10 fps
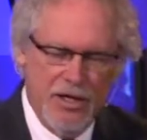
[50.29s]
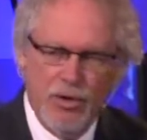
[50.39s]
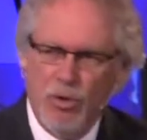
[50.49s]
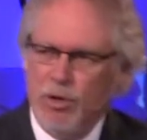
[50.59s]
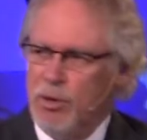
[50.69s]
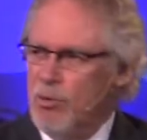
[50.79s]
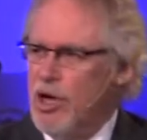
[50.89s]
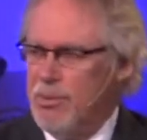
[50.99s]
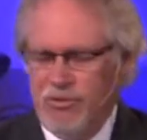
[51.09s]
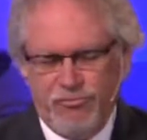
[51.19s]
Well, we would
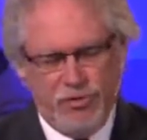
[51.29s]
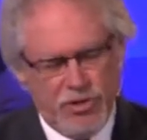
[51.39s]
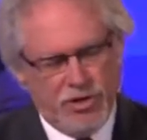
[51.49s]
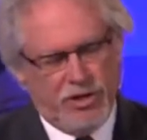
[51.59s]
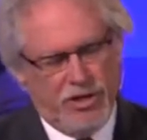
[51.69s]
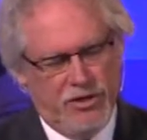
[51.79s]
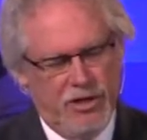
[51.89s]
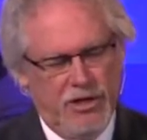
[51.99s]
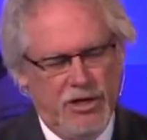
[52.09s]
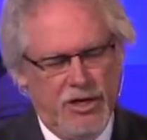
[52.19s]
want to be full.
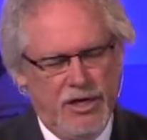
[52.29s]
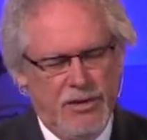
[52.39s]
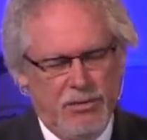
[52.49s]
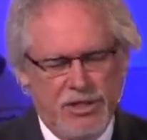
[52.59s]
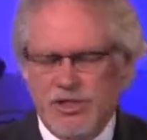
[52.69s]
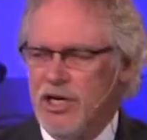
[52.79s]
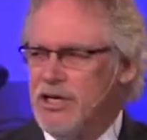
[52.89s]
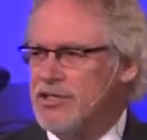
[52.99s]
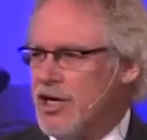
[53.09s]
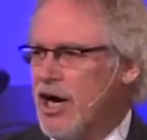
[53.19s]
Well, it's not
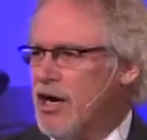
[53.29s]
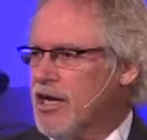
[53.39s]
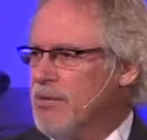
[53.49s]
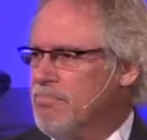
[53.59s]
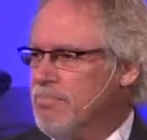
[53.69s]
entirely